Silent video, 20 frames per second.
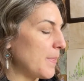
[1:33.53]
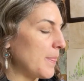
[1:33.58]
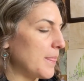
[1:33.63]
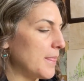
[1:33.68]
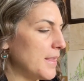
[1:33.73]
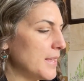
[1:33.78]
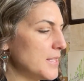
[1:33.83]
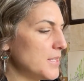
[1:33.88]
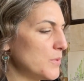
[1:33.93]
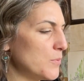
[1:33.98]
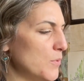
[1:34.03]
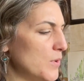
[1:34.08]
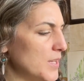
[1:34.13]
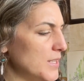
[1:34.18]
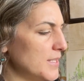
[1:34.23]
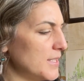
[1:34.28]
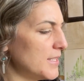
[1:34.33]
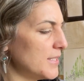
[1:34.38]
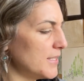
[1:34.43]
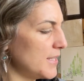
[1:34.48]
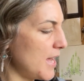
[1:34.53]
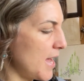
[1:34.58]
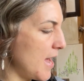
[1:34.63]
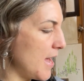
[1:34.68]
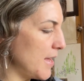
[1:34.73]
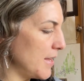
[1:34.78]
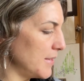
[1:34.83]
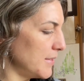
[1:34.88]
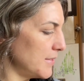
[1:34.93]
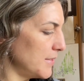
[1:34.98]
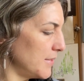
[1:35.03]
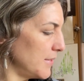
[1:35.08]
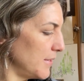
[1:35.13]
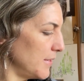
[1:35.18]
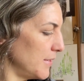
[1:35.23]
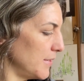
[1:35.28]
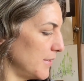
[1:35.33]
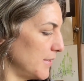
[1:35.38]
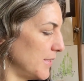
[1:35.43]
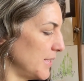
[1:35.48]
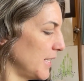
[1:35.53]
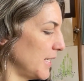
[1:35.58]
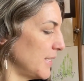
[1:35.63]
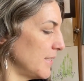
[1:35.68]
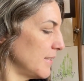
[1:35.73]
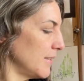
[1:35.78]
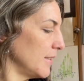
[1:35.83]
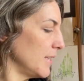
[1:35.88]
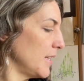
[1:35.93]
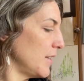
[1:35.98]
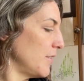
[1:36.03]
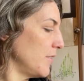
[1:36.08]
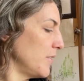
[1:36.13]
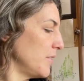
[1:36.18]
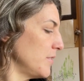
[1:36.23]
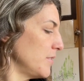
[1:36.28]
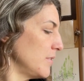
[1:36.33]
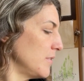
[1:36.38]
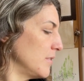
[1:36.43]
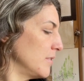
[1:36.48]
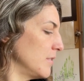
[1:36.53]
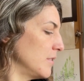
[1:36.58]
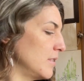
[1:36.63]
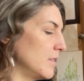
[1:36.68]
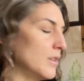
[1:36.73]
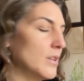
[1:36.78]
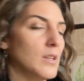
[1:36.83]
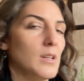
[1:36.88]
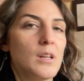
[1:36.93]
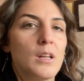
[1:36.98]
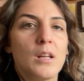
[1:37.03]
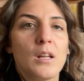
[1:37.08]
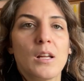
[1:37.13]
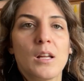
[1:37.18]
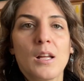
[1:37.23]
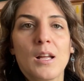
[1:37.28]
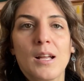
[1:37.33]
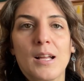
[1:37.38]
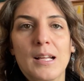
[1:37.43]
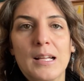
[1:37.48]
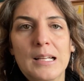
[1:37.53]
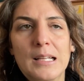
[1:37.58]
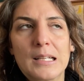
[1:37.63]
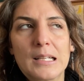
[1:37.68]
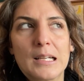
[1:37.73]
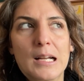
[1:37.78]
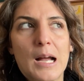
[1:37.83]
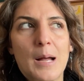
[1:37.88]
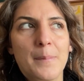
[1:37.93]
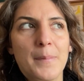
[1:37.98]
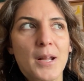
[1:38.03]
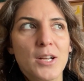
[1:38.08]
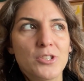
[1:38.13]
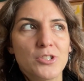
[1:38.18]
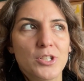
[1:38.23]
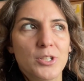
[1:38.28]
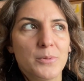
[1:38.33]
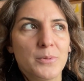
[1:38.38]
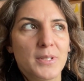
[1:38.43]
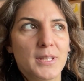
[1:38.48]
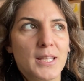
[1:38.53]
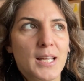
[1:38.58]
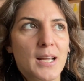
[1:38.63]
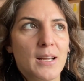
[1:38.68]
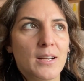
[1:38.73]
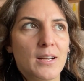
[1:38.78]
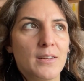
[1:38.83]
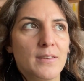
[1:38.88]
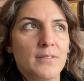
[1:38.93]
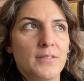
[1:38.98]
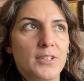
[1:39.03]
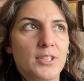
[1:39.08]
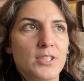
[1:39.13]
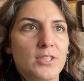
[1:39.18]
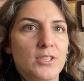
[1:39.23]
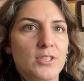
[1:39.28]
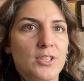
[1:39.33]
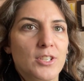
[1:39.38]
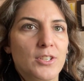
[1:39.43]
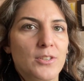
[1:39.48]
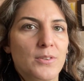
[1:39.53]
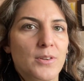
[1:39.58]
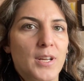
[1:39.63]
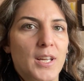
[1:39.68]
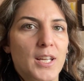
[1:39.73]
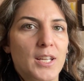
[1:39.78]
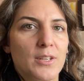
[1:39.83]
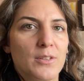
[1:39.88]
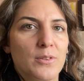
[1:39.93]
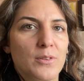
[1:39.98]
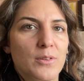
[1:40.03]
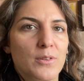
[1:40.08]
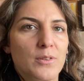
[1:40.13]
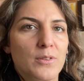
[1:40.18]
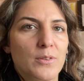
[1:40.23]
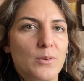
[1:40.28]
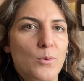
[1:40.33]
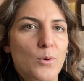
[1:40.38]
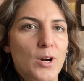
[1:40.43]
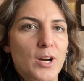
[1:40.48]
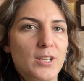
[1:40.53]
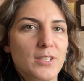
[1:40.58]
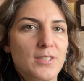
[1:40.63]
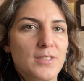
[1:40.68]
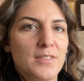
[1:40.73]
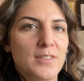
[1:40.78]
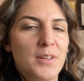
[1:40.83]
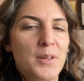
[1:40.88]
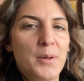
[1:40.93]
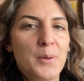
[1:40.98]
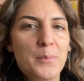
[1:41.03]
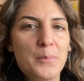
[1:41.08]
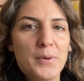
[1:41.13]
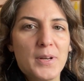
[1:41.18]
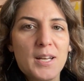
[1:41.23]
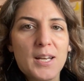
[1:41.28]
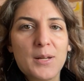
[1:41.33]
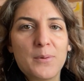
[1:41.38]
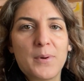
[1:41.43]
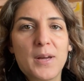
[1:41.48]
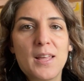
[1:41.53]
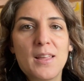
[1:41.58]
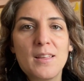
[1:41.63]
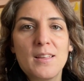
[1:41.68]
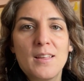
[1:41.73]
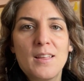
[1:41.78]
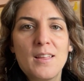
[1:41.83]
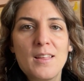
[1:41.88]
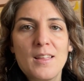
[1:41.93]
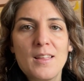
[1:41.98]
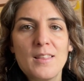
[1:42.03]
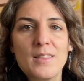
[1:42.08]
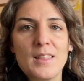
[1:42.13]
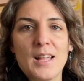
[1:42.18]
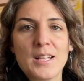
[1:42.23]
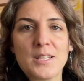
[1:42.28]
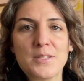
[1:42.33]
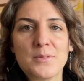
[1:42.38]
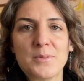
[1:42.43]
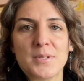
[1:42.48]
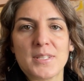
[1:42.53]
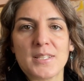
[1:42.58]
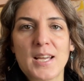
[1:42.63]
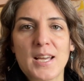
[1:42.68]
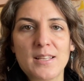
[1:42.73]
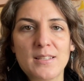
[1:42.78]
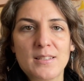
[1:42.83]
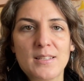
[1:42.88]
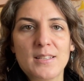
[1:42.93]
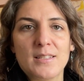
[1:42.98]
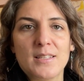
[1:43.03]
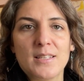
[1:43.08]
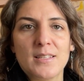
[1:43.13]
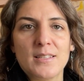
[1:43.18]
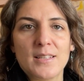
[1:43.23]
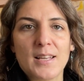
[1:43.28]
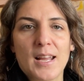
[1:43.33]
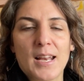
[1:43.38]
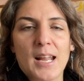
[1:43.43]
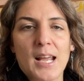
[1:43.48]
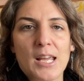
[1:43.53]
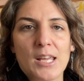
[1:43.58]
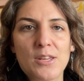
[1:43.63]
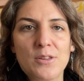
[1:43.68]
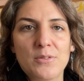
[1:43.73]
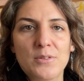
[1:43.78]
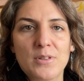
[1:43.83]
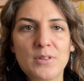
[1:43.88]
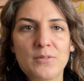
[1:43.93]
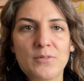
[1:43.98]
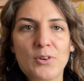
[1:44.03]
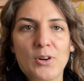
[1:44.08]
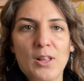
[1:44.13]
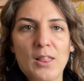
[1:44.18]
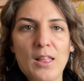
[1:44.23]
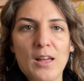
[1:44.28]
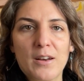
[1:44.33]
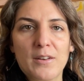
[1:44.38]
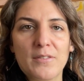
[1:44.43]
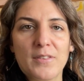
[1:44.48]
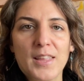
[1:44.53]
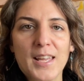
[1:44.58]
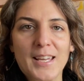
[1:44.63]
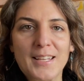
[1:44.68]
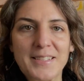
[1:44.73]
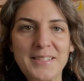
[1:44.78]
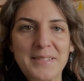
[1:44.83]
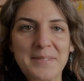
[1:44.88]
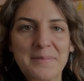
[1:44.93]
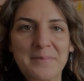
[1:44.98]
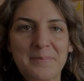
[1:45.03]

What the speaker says: This one says 6 liters. I'm not sure what that converts to in quarts, but anyway, that's what size this is, and I use it for a lot of things.